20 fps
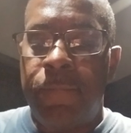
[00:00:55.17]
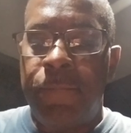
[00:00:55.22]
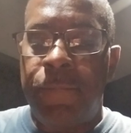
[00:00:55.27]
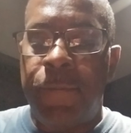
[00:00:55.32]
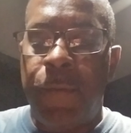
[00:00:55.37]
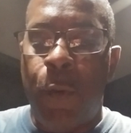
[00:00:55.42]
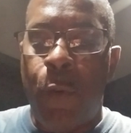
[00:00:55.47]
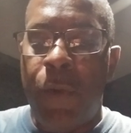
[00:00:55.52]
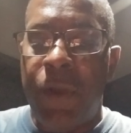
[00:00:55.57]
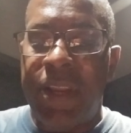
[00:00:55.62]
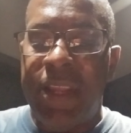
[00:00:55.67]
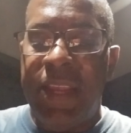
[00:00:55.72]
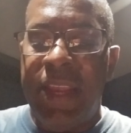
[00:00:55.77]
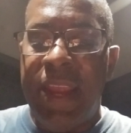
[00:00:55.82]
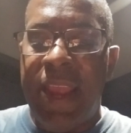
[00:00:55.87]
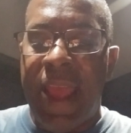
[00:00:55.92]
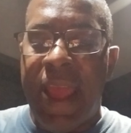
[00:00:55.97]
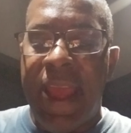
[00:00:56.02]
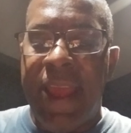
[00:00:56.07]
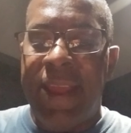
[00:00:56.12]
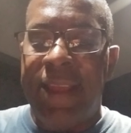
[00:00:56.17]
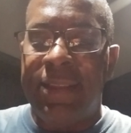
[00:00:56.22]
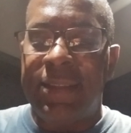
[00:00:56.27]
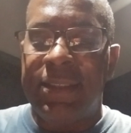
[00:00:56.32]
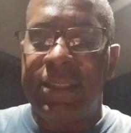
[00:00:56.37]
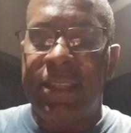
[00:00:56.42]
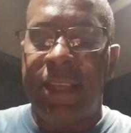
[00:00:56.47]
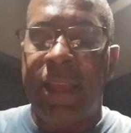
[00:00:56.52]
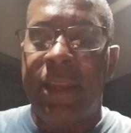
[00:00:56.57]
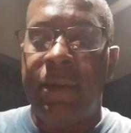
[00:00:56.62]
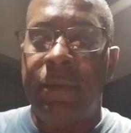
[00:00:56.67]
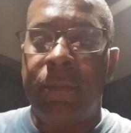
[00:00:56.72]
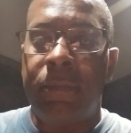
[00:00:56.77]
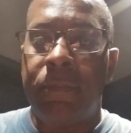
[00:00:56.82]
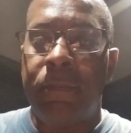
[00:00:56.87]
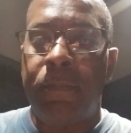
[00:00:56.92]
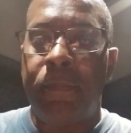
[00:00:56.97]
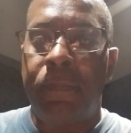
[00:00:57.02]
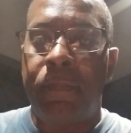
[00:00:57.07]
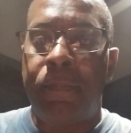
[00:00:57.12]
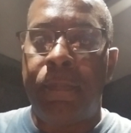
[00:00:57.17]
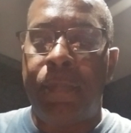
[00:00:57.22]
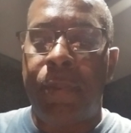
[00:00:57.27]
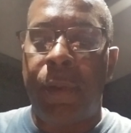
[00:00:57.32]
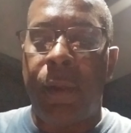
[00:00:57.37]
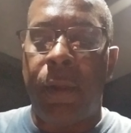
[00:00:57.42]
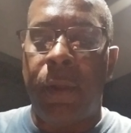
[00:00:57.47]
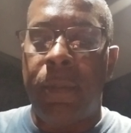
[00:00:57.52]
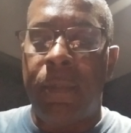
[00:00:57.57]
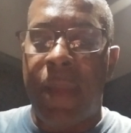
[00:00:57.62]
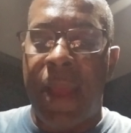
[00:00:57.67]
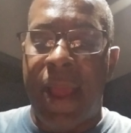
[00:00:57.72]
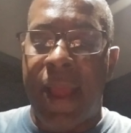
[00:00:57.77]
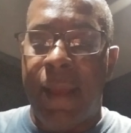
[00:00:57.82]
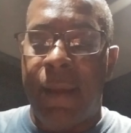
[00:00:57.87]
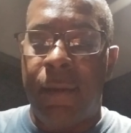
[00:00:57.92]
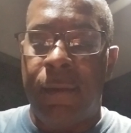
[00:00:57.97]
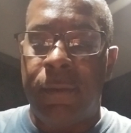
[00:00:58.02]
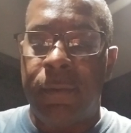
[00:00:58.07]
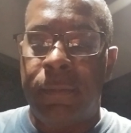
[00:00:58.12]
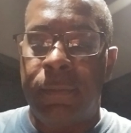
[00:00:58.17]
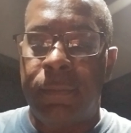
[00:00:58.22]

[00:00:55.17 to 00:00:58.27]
48 cents per mile.